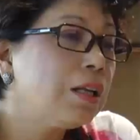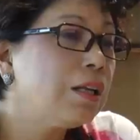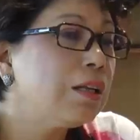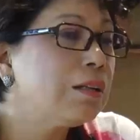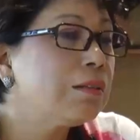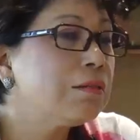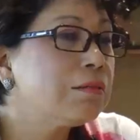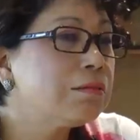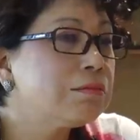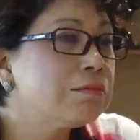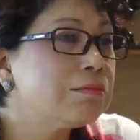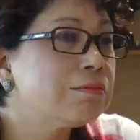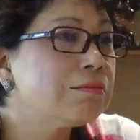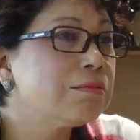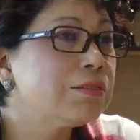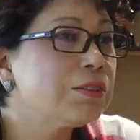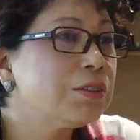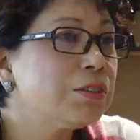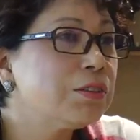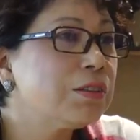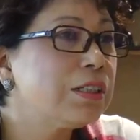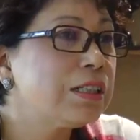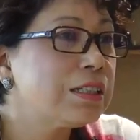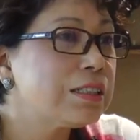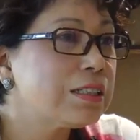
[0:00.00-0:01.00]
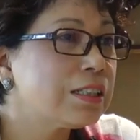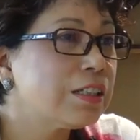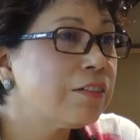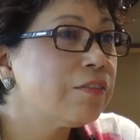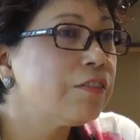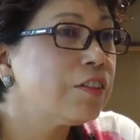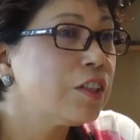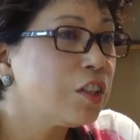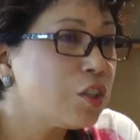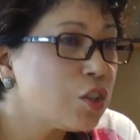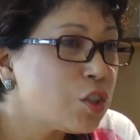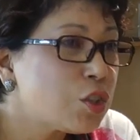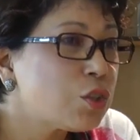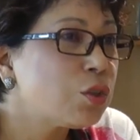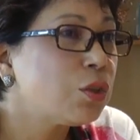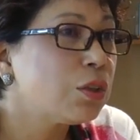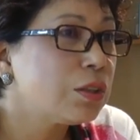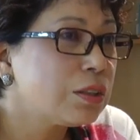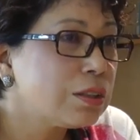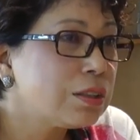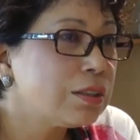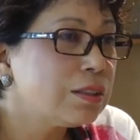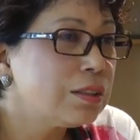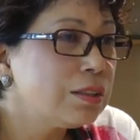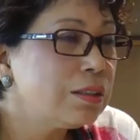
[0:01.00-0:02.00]
lah, you know, let's give it a
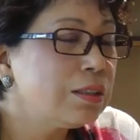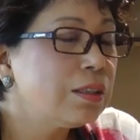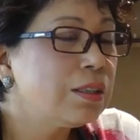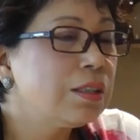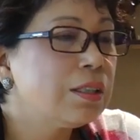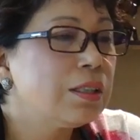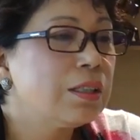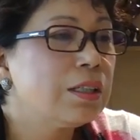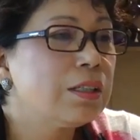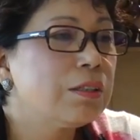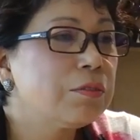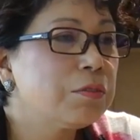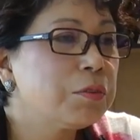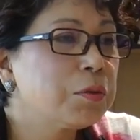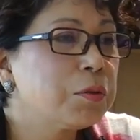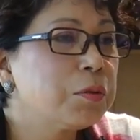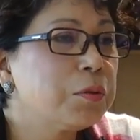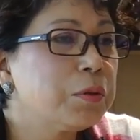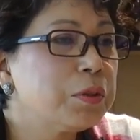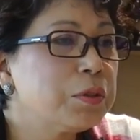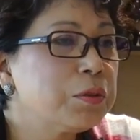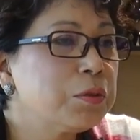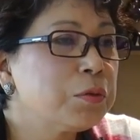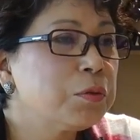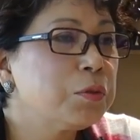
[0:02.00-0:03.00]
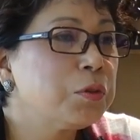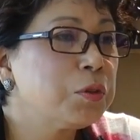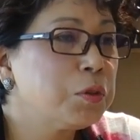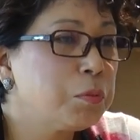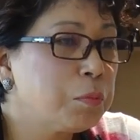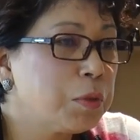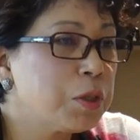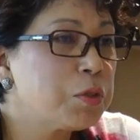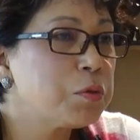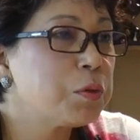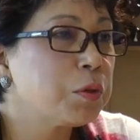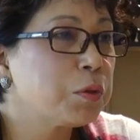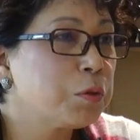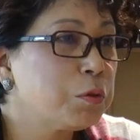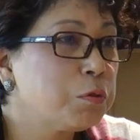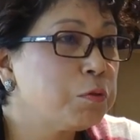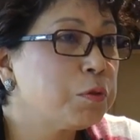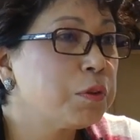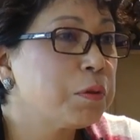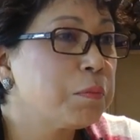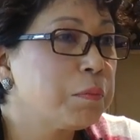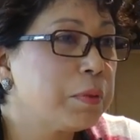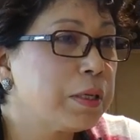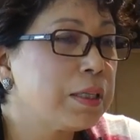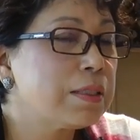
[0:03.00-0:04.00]
shot. Huh? If you're going to go, you might as well go
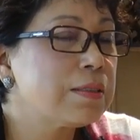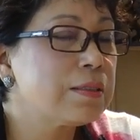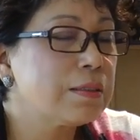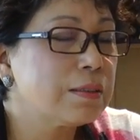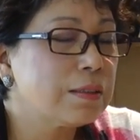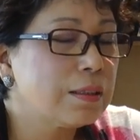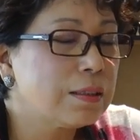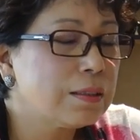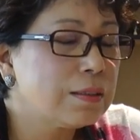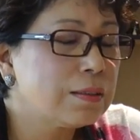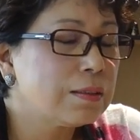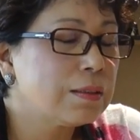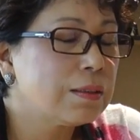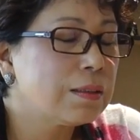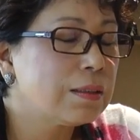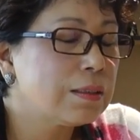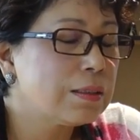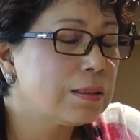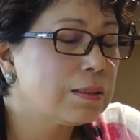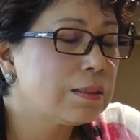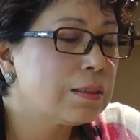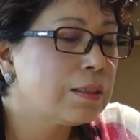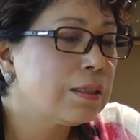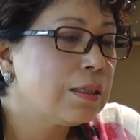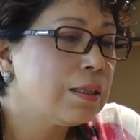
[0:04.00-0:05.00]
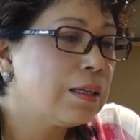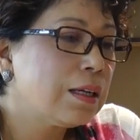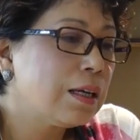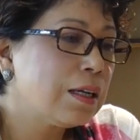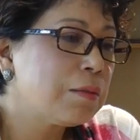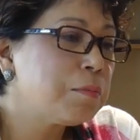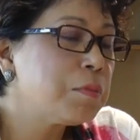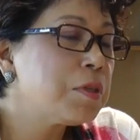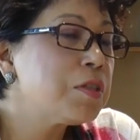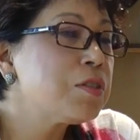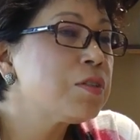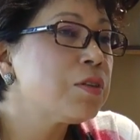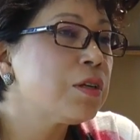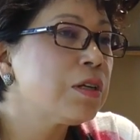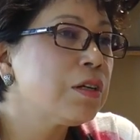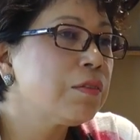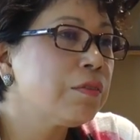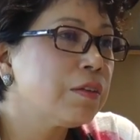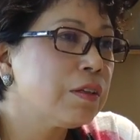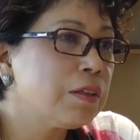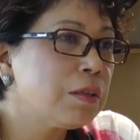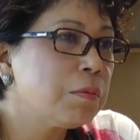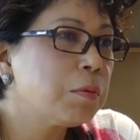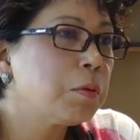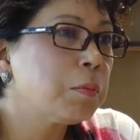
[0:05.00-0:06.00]
for the best. And then uh, administrative
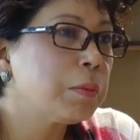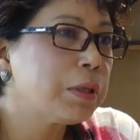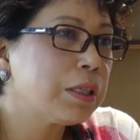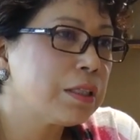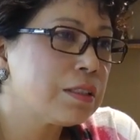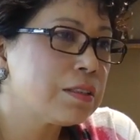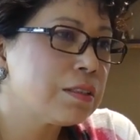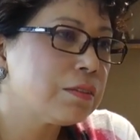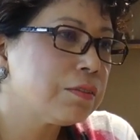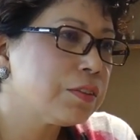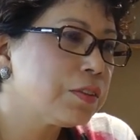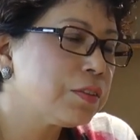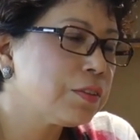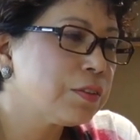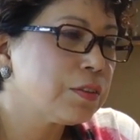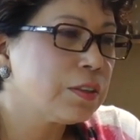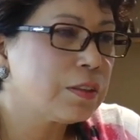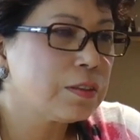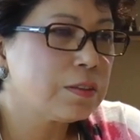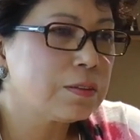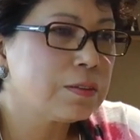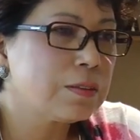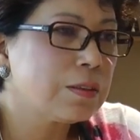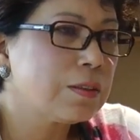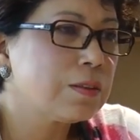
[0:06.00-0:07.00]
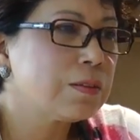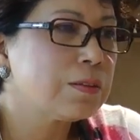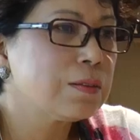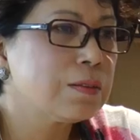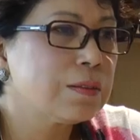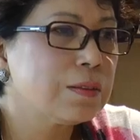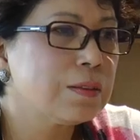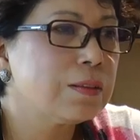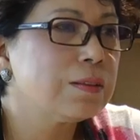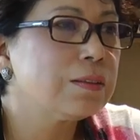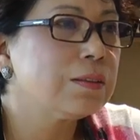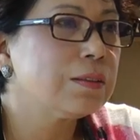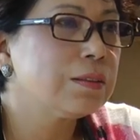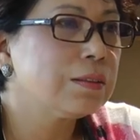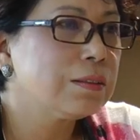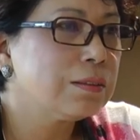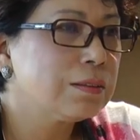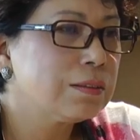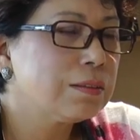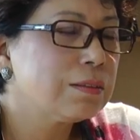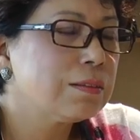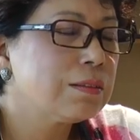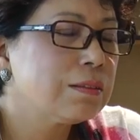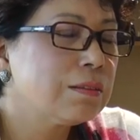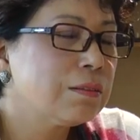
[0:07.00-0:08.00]
and diplomatic service is, is still,
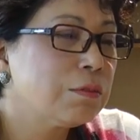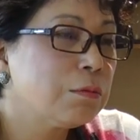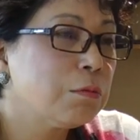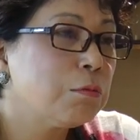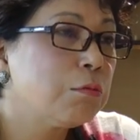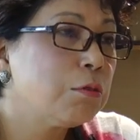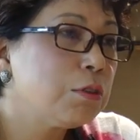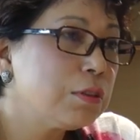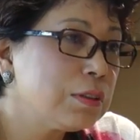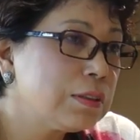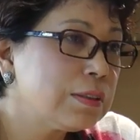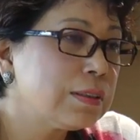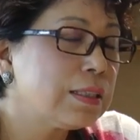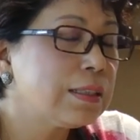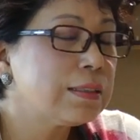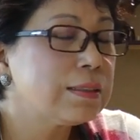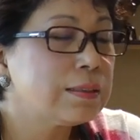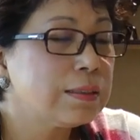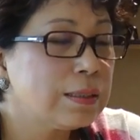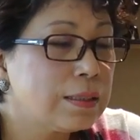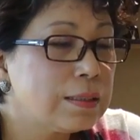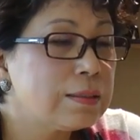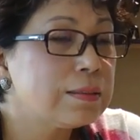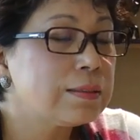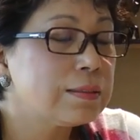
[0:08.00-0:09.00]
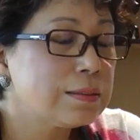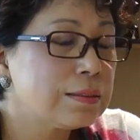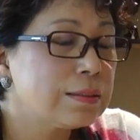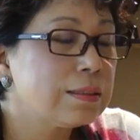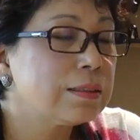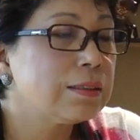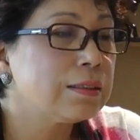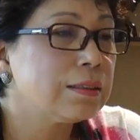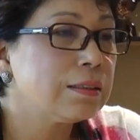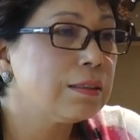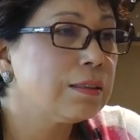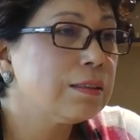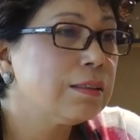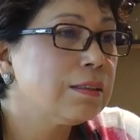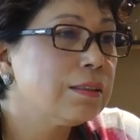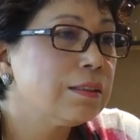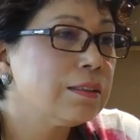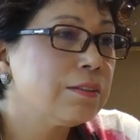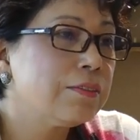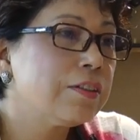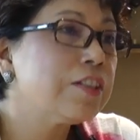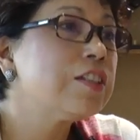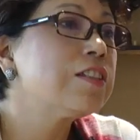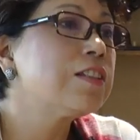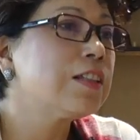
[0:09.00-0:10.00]
was and is still
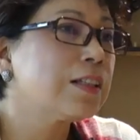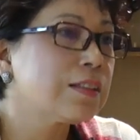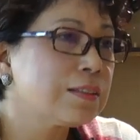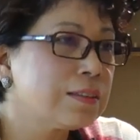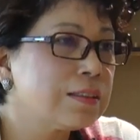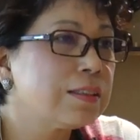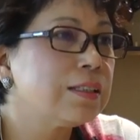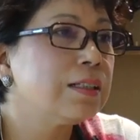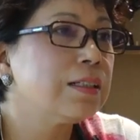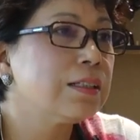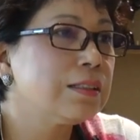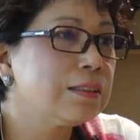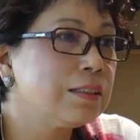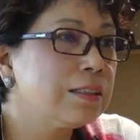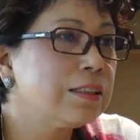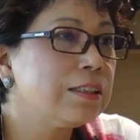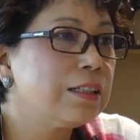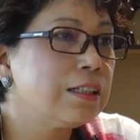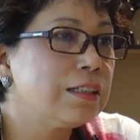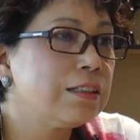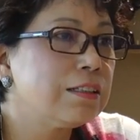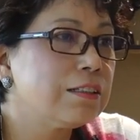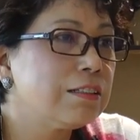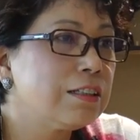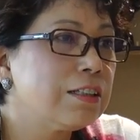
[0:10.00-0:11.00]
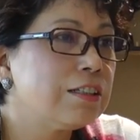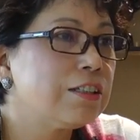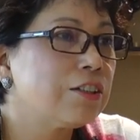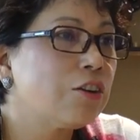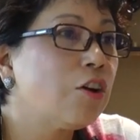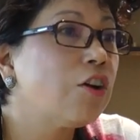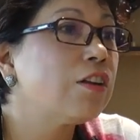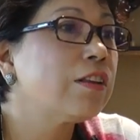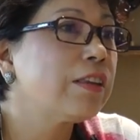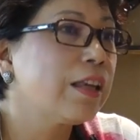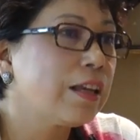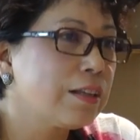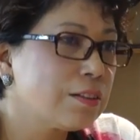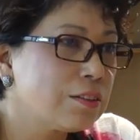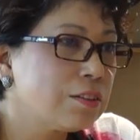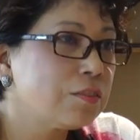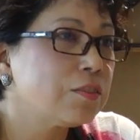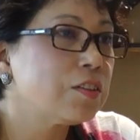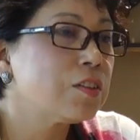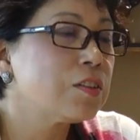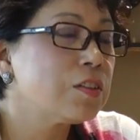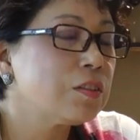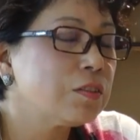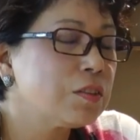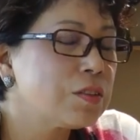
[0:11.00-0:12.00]
very sexy la, in, in the context of
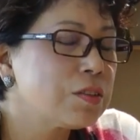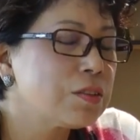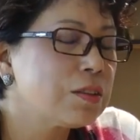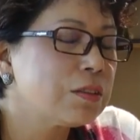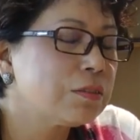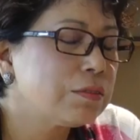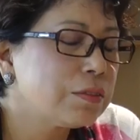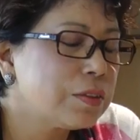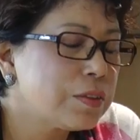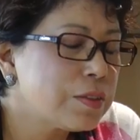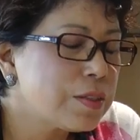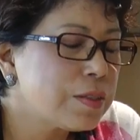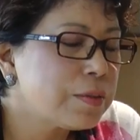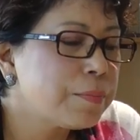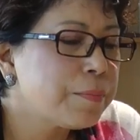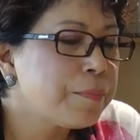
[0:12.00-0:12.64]
the civil service.